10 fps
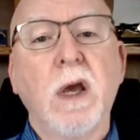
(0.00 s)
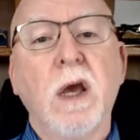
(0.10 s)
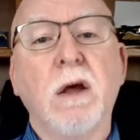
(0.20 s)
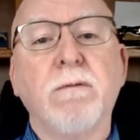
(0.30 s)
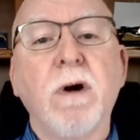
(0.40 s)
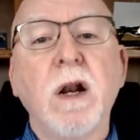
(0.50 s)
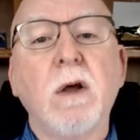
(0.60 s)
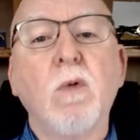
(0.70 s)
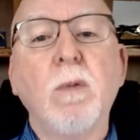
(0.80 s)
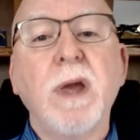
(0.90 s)
And finally,
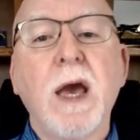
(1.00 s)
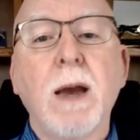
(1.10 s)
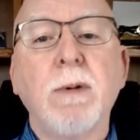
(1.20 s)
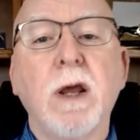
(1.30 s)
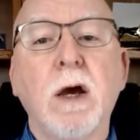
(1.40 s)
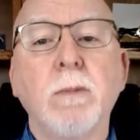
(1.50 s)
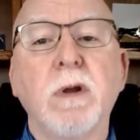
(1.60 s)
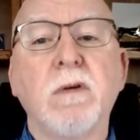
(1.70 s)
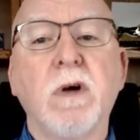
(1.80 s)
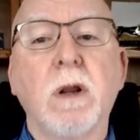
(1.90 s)
we'll be happy to help you
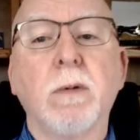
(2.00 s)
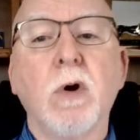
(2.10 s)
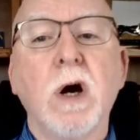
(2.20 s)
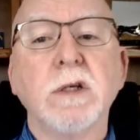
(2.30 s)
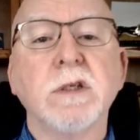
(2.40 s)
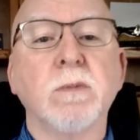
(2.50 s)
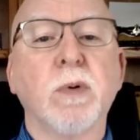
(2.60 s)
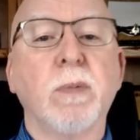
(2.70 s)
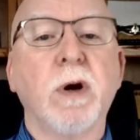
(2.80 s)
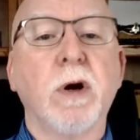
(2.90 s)
develop costs and
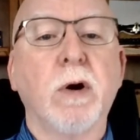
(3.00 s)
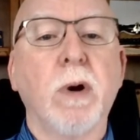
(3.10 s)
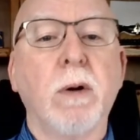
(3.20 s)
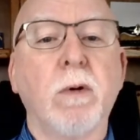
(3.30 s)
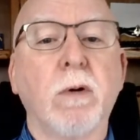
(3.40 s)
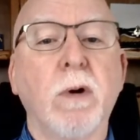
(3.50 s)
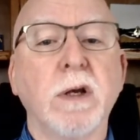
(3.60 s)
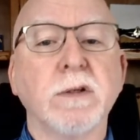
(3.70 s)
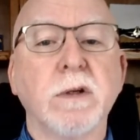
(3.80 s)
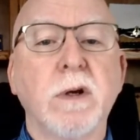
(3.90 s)
prepare a grant
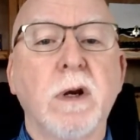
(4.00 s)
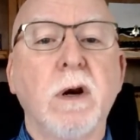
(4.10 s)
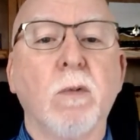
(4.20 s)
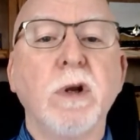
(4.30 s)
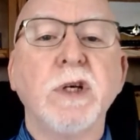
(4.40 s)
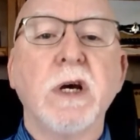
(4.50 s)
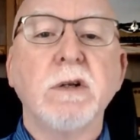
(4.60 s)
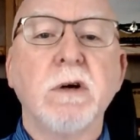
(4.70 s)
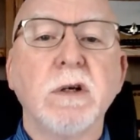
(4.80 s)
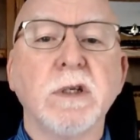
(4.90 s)
request. Reach out
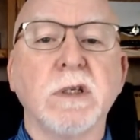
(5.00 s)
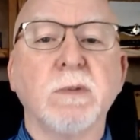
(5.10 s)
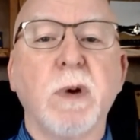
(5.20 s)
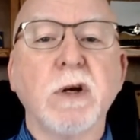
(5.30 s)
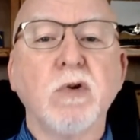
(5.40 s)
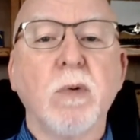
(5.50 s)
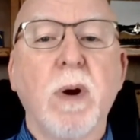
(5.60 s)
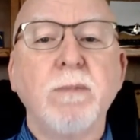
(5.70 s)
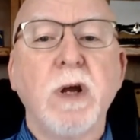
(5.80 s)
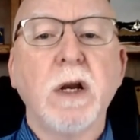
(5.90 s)
to us at
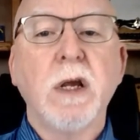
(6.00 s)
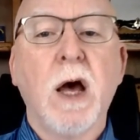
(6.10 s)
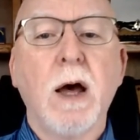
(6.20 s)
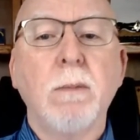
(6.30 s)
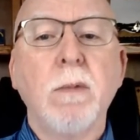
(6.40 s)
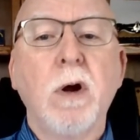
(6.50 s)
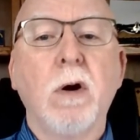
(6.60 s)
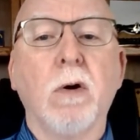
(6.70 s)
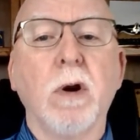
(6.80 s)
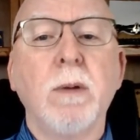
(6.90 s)
SpectraRep.com
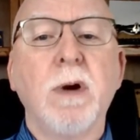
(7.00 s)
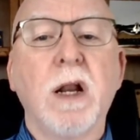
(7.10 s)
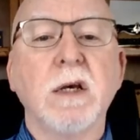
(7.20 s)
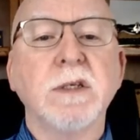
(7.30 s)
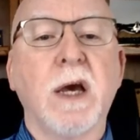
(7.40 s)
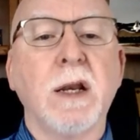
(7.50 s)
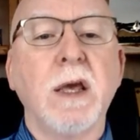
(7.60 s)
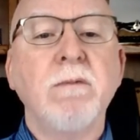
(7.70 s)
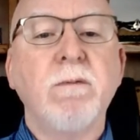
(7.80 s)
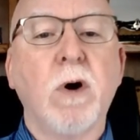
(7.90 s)
or email us at
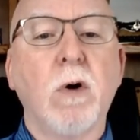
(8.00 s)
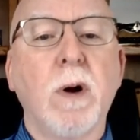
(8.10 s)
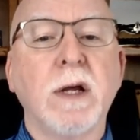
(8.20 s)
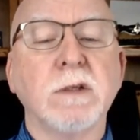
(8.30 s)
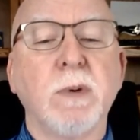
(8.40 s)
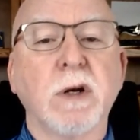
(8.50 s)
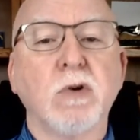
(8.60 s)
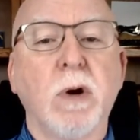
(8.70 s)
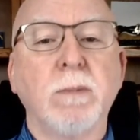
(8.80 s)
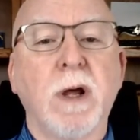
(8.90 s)

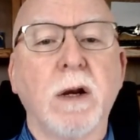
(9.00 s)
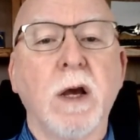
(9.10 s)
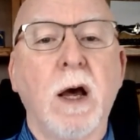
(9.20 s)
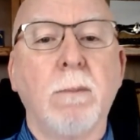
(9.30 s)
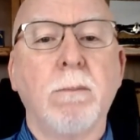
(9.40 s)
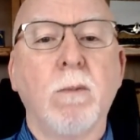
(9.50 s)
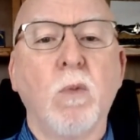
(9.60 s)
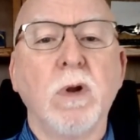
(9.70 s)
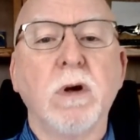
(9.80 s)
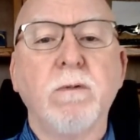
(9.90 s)
info@SpectraRep.com.
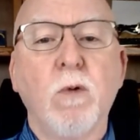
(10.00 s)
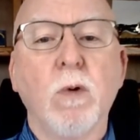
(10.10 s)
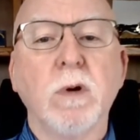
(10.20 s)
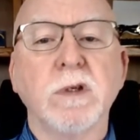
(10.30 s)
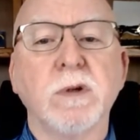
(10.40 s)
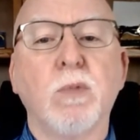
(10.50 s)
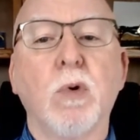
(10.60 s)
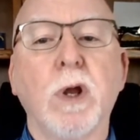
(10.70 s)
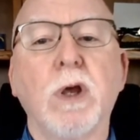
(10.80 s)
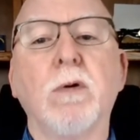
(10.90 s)
We look forward to
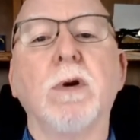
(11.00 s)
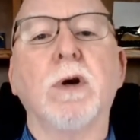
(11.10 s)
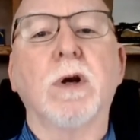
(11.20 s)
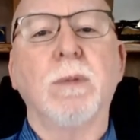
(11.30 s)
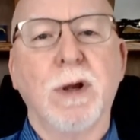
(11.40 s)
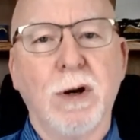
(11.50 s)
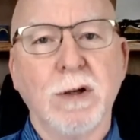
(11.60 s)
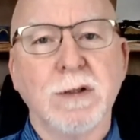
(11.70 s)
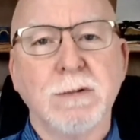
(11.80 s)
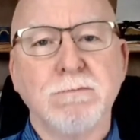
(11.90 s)
supporting you in your communities.